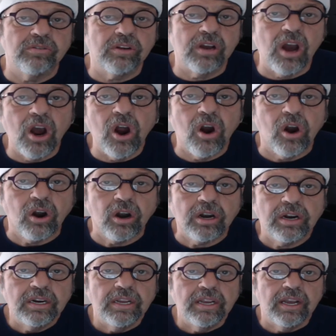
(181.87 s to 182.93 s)
car.
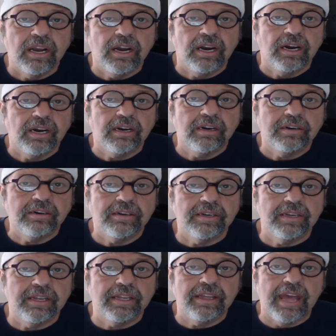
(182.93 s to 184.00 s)

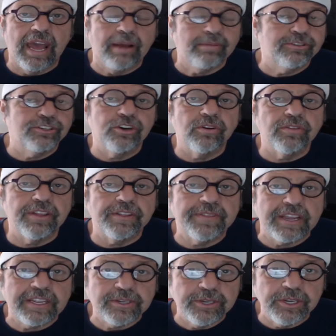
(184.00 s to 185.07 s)
I'm sure that
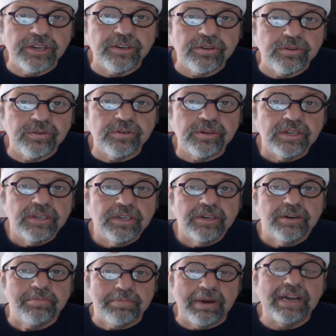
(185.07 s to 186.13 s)
they do,
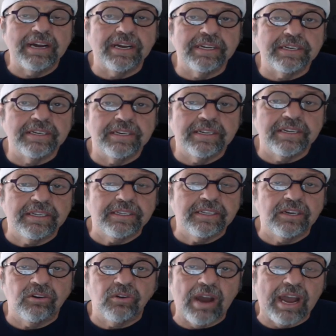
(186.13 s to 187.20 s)
but you
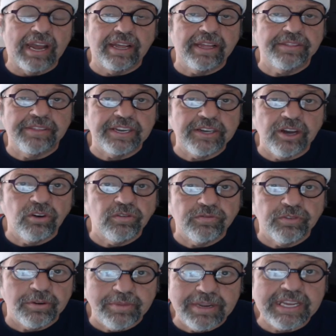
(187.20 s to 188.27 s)
know, they don't
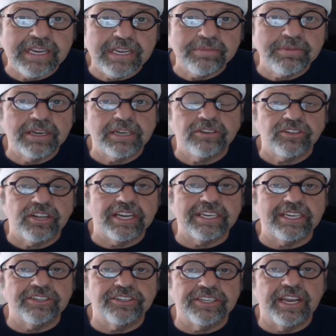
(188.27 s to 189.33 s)
for me, because like
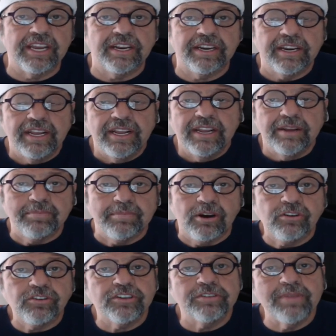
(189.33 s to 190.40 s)
I said,
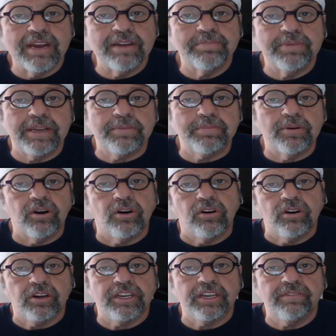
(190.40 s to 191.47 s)
most of my people are
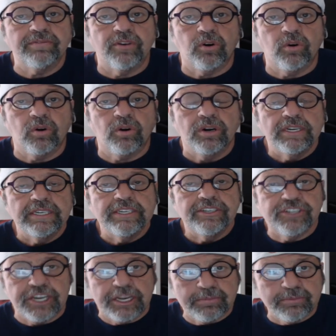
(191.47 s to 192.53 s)
looking for
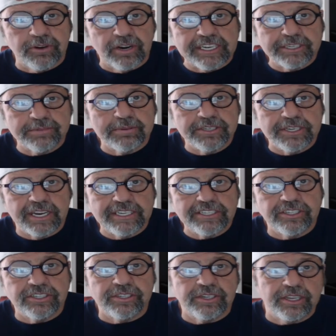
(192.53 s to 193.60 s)
cheap
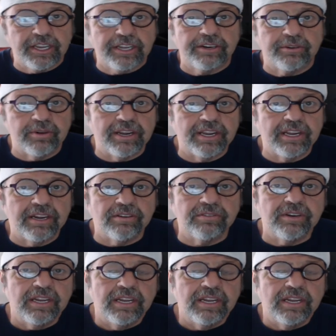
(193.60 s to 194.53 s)
transportation to get around.